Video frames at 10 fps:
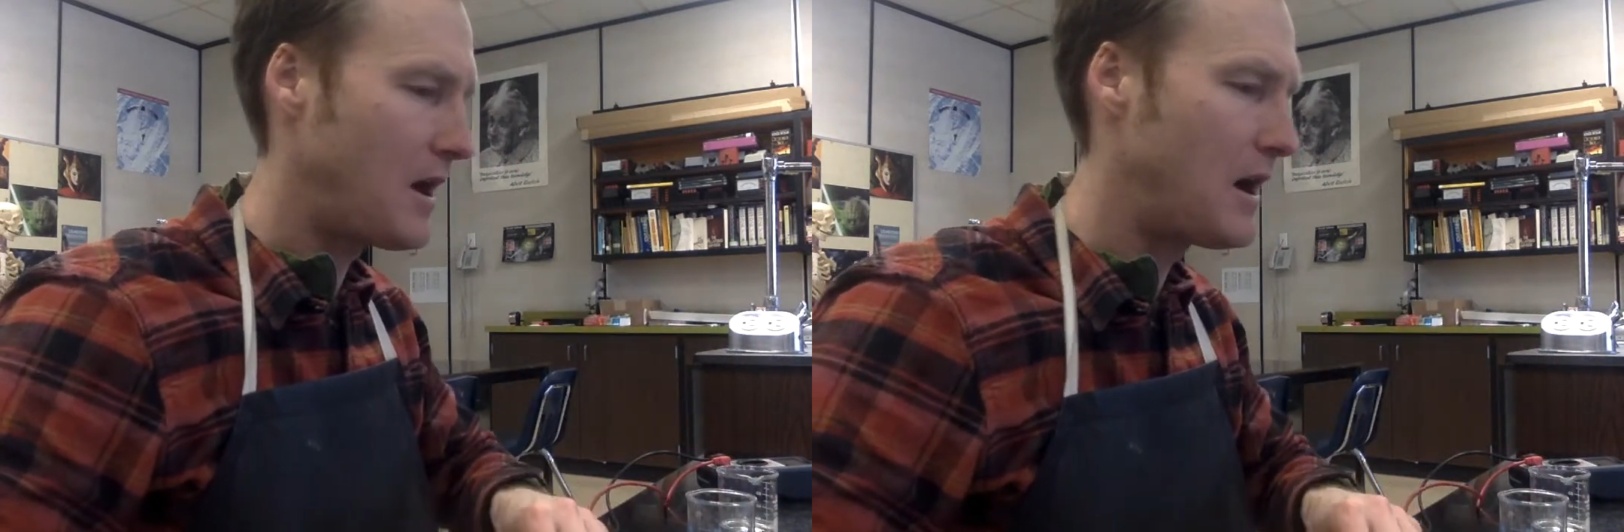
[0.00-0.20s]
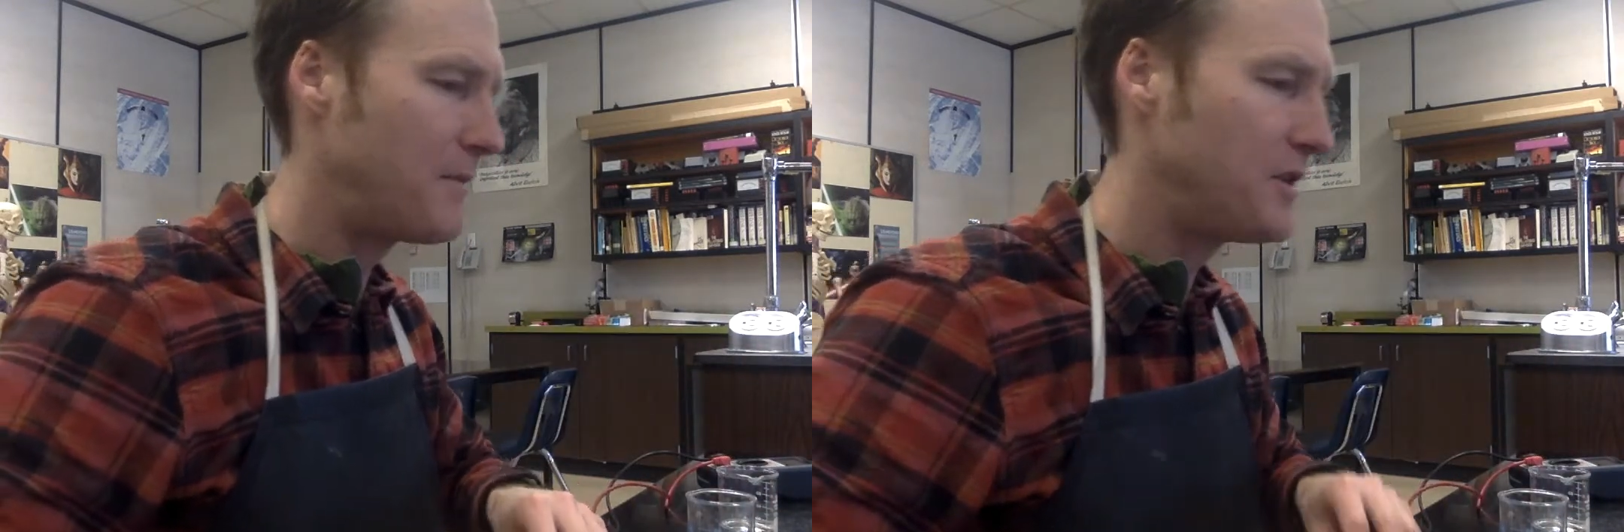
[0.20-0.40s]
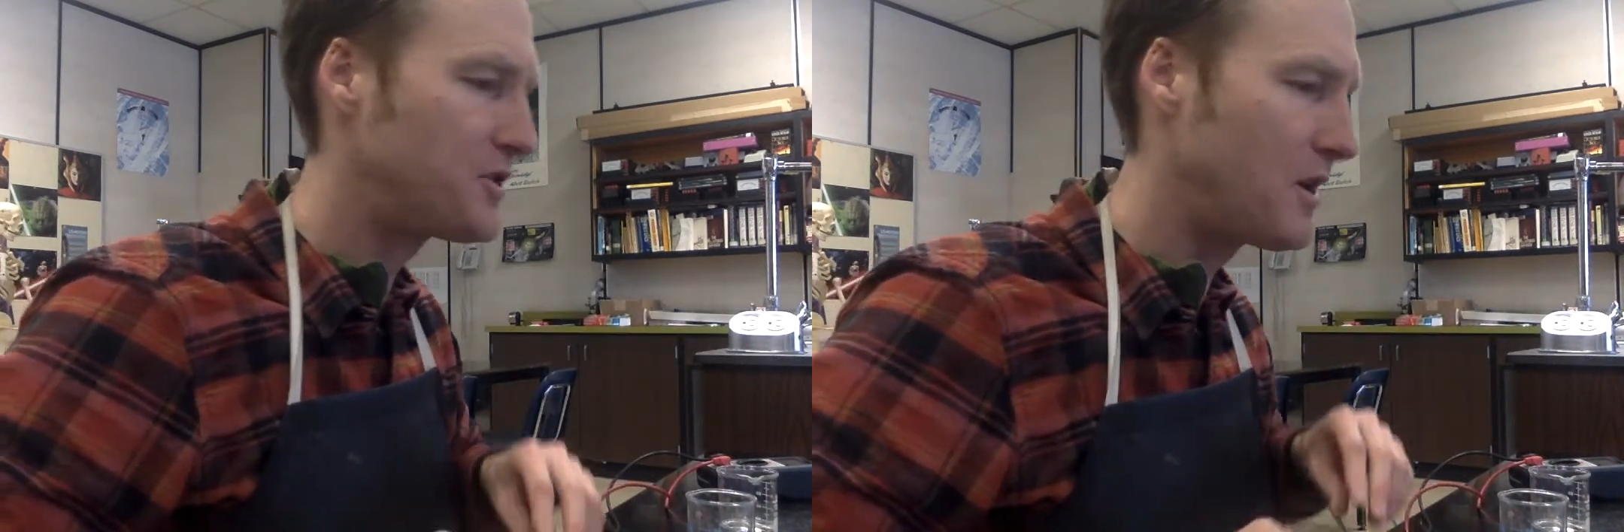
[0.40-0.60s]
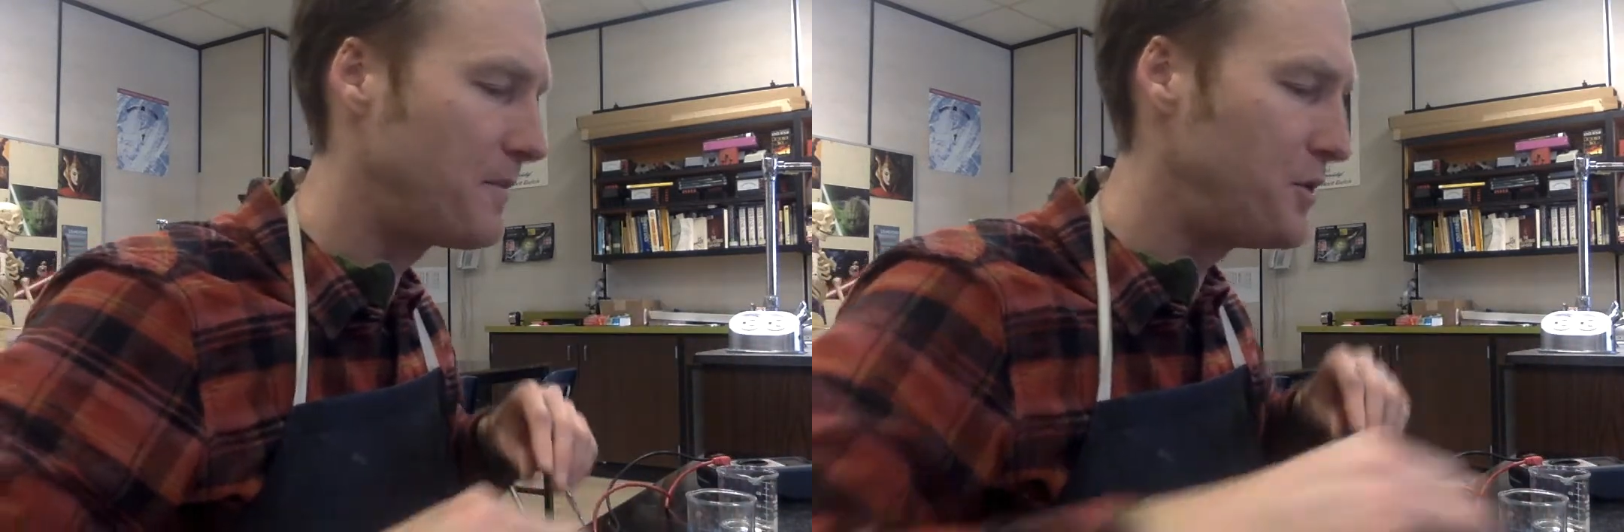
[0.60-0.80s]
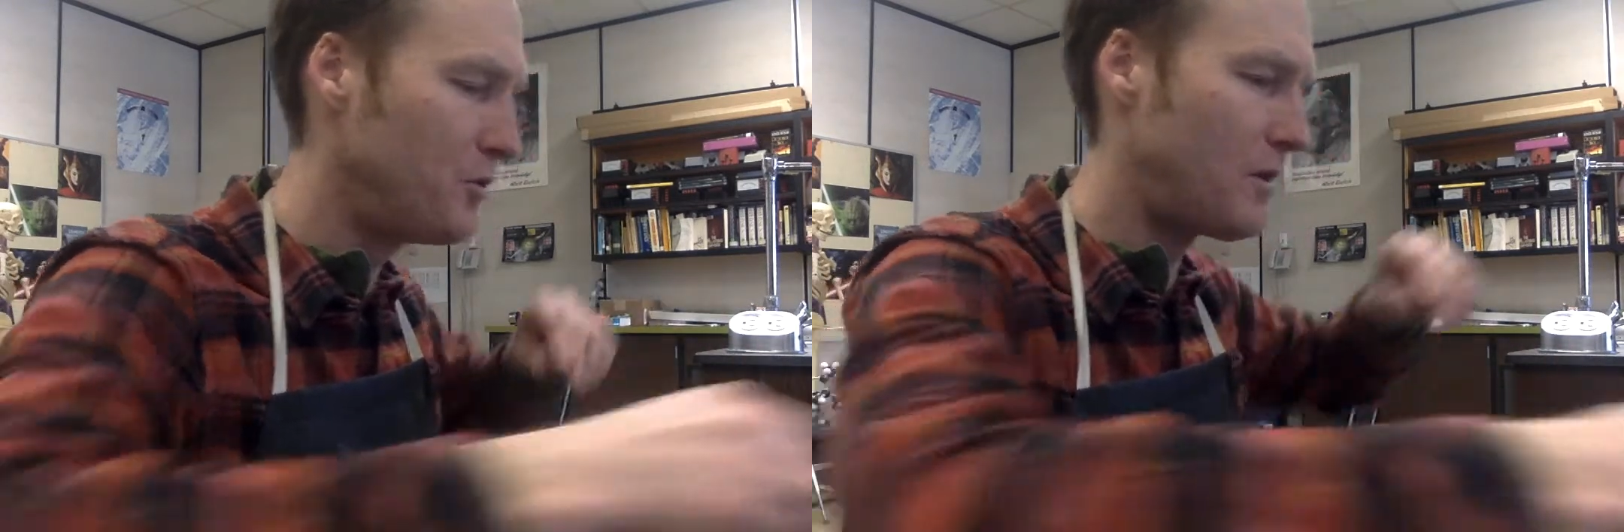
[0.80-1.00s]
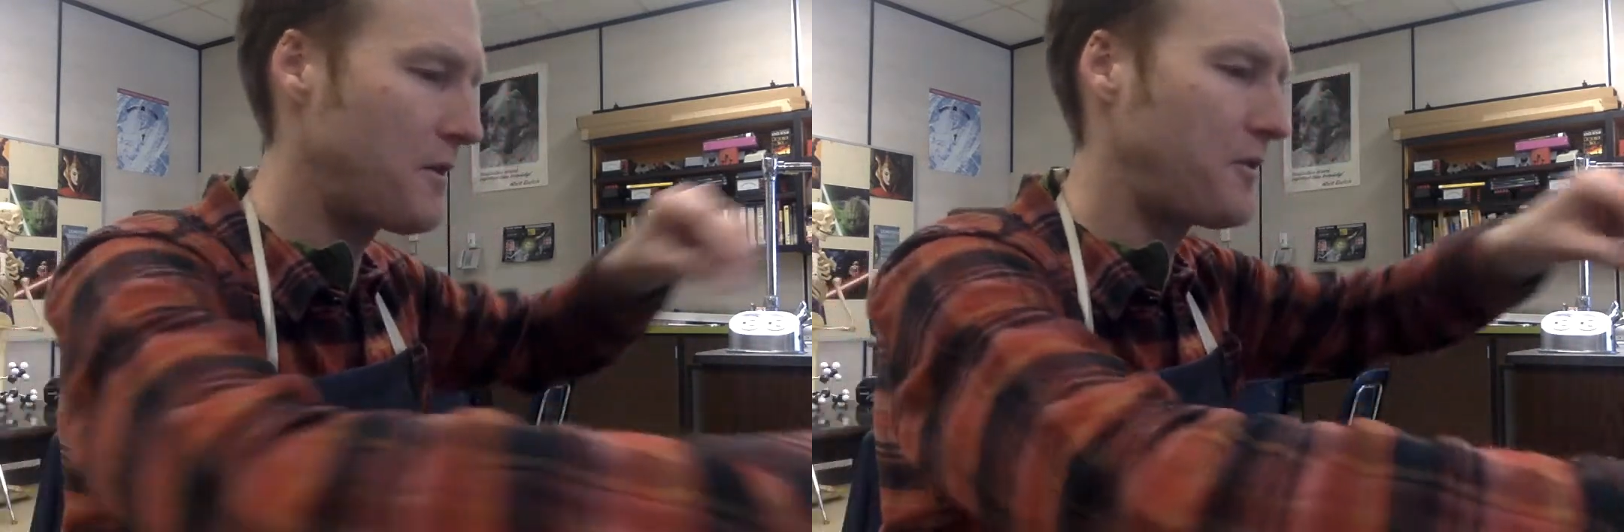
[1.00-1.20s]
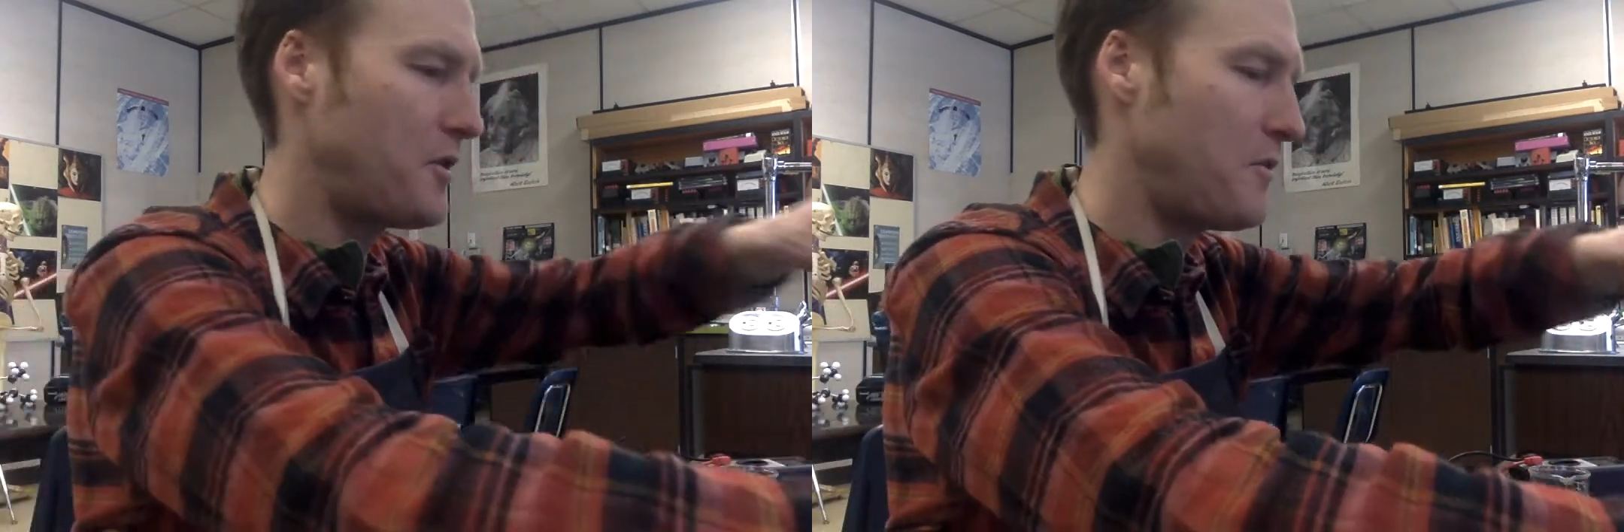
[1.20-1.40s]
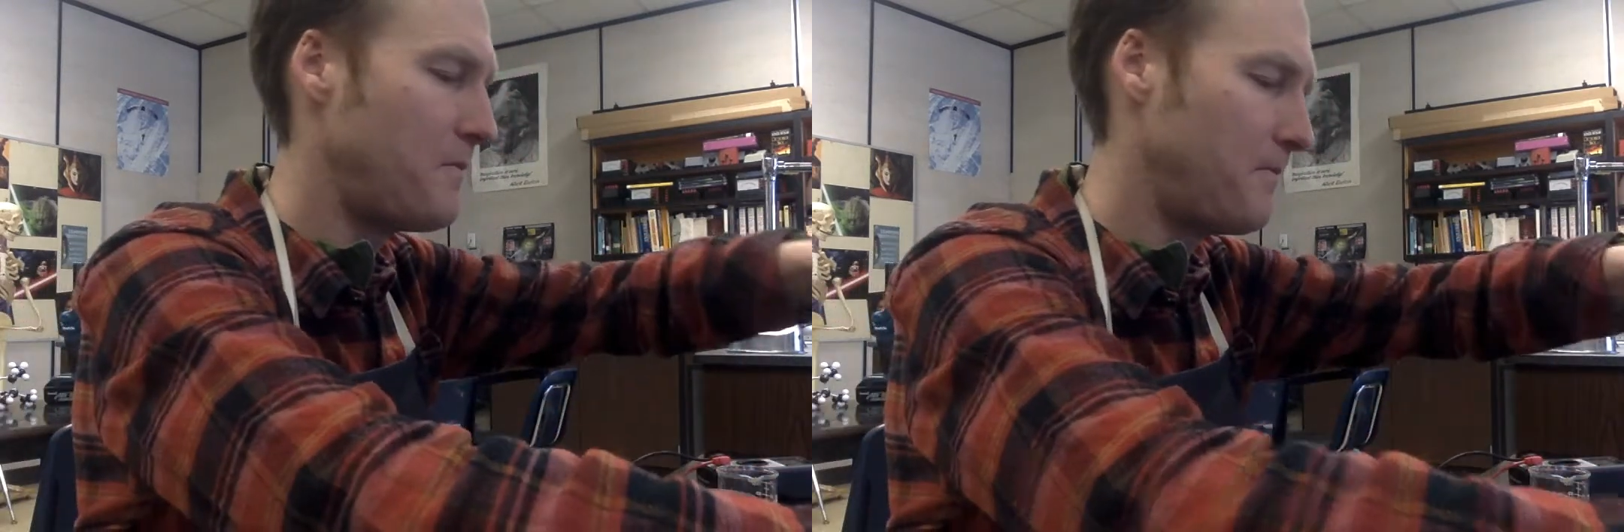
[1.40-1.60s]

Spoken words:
I'm going to try pure ethanol.